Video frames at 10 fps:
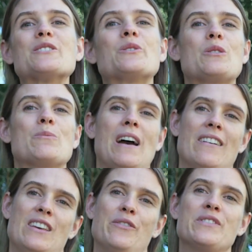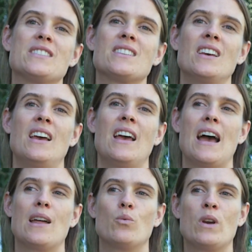It's all about gifts
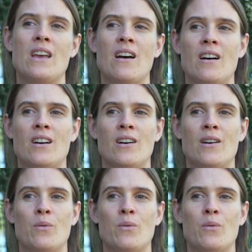and we are